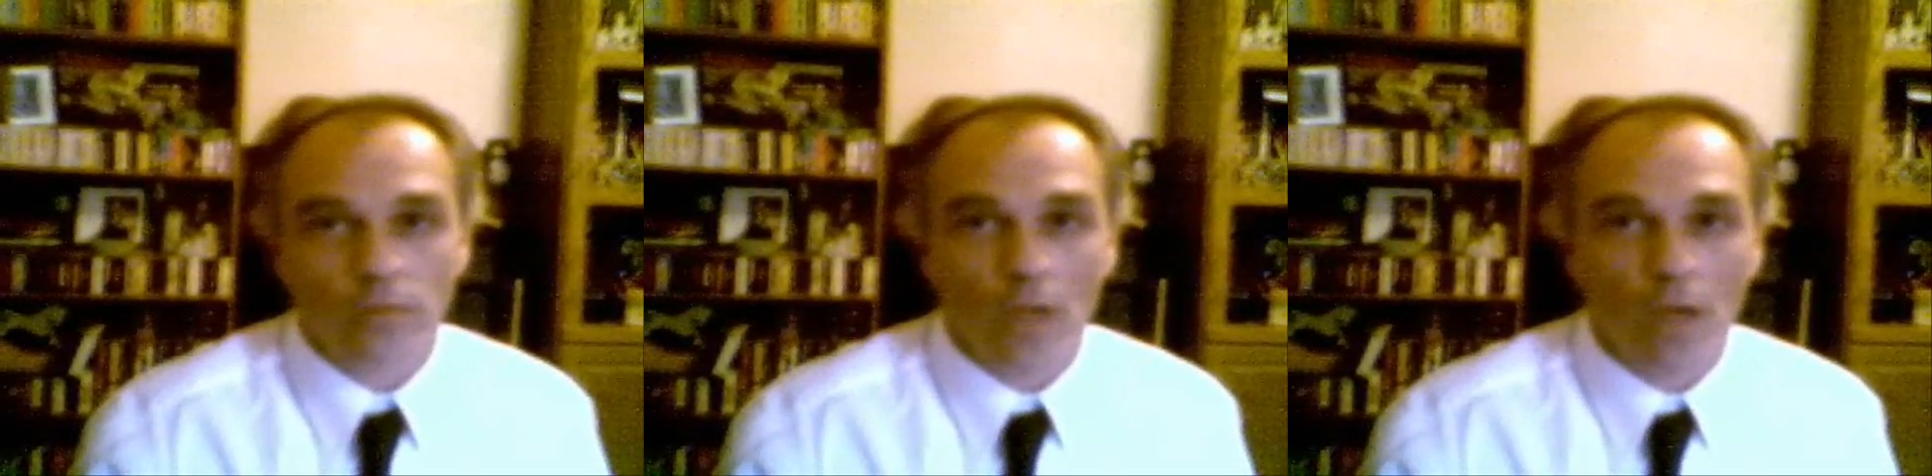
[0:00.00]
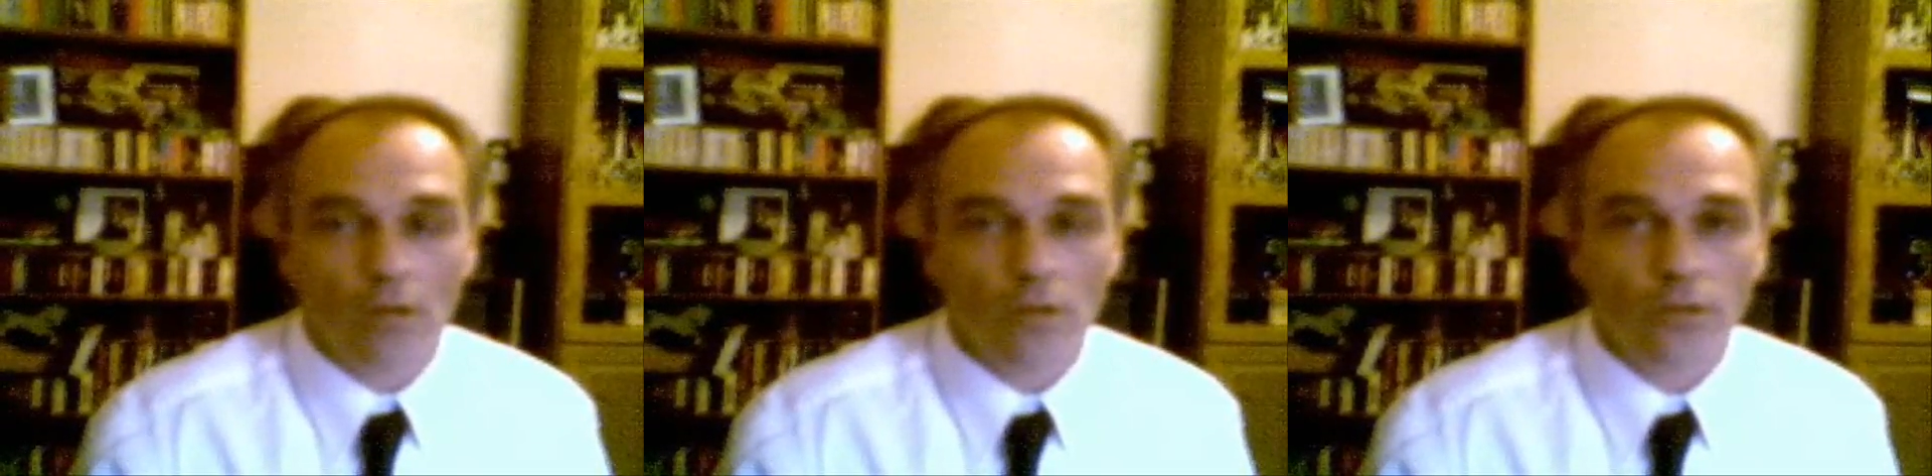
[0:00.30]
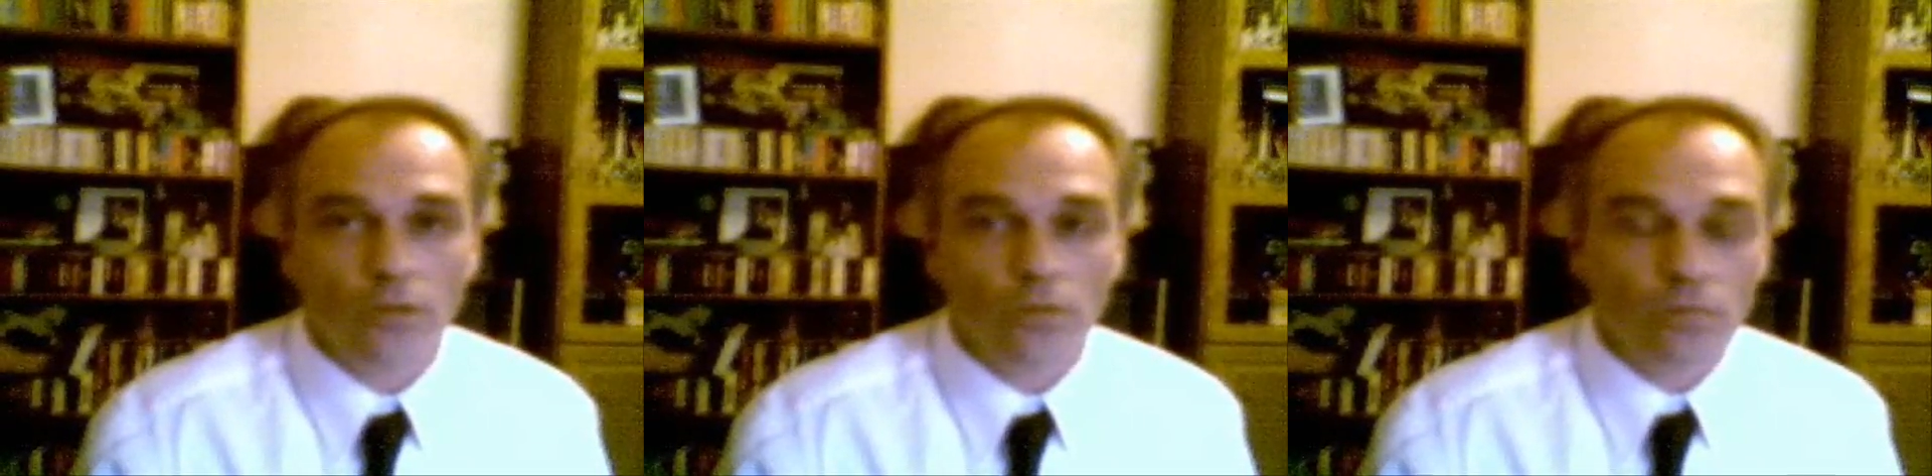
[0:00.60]
of
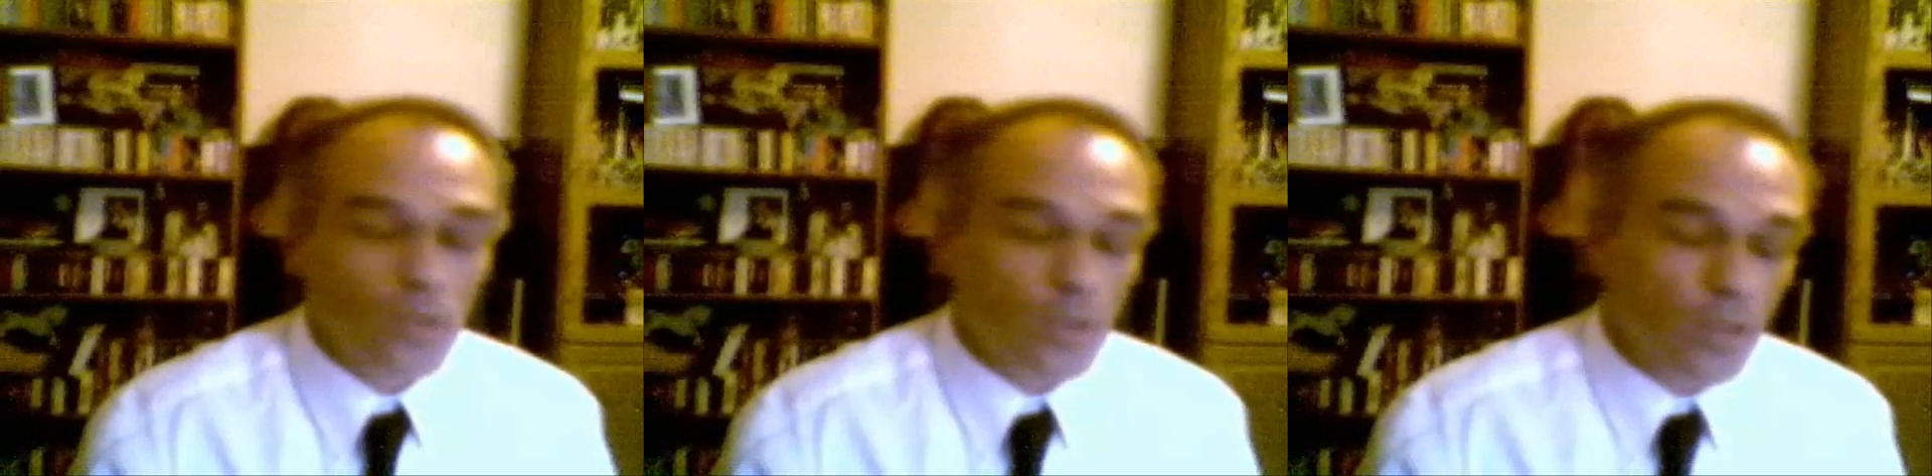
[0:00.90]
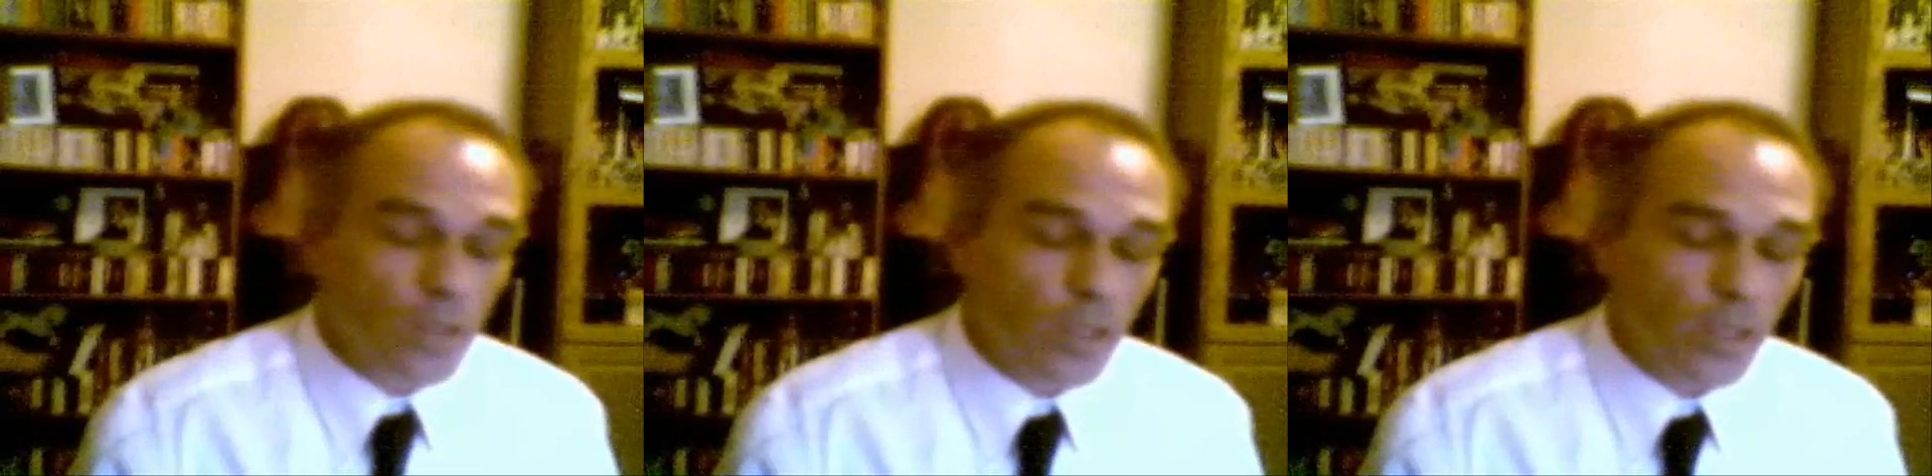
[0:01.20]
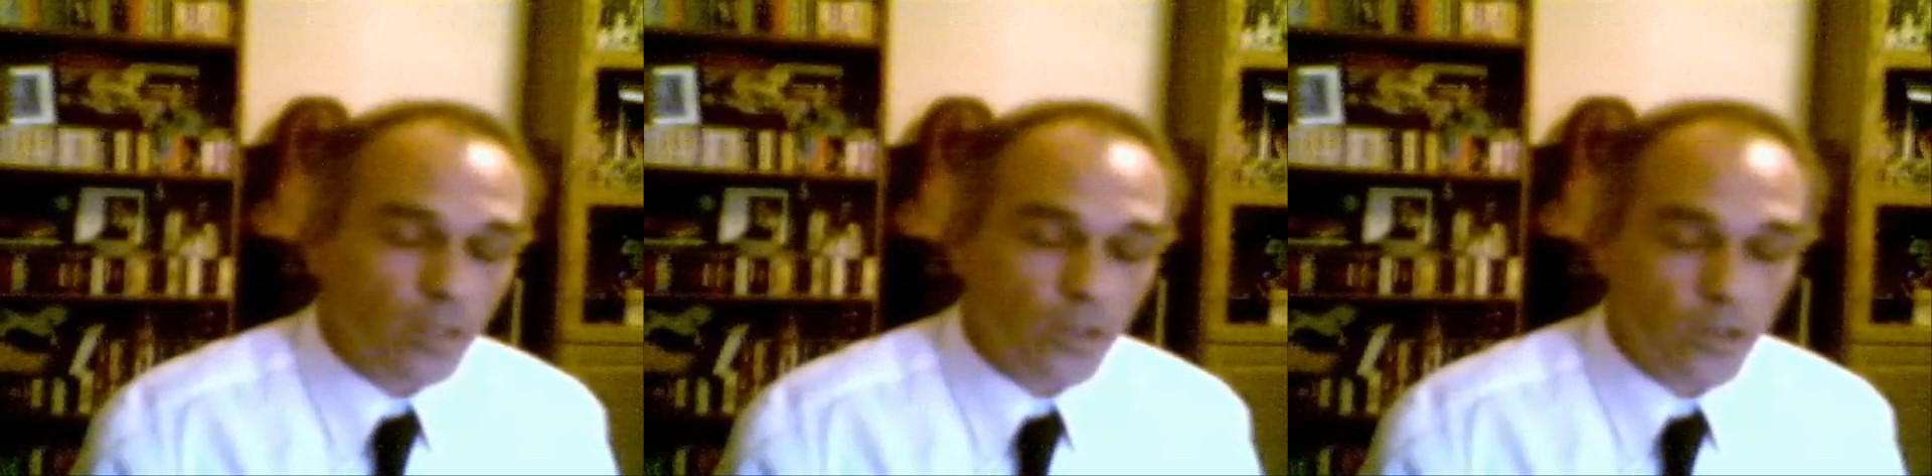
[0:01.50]
dollars
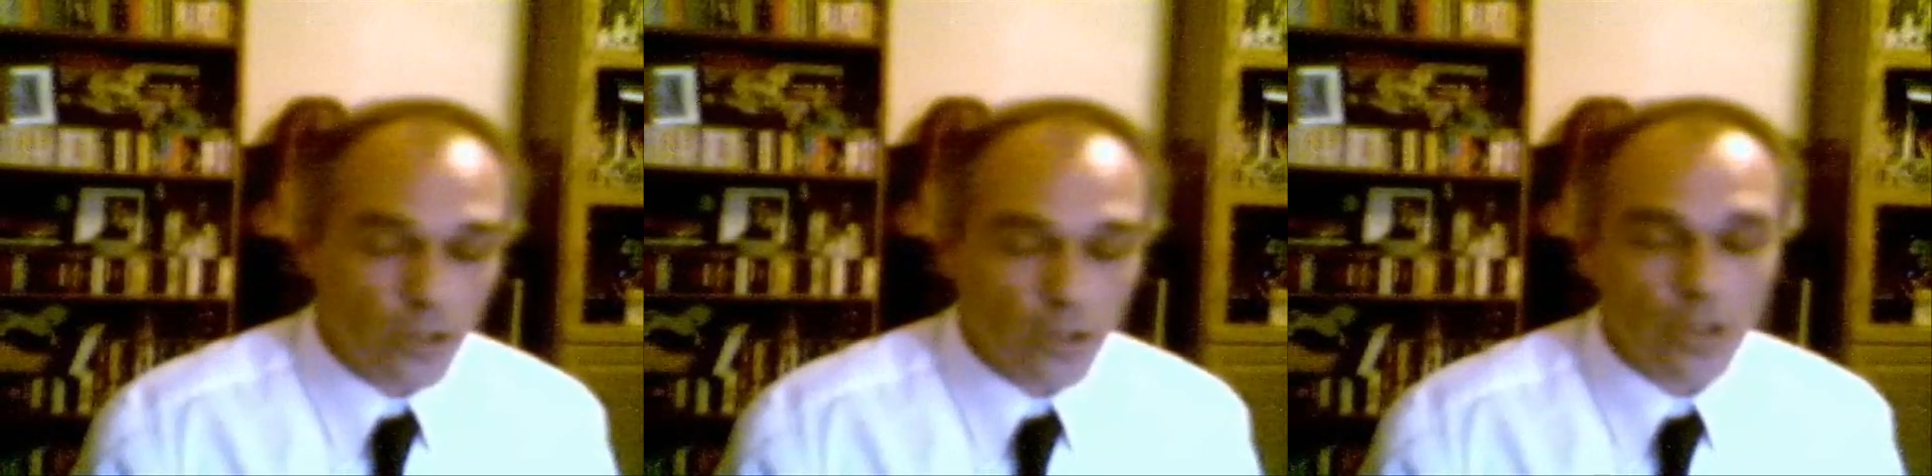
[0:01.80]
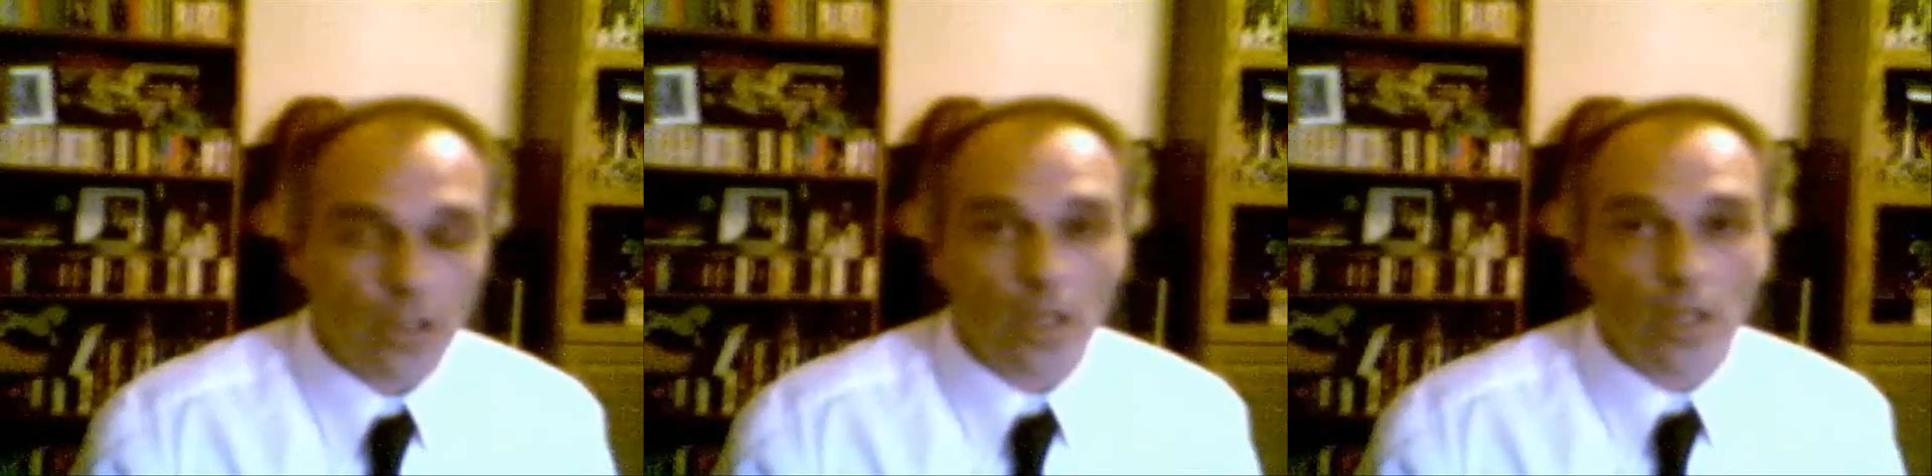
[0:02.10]
each year.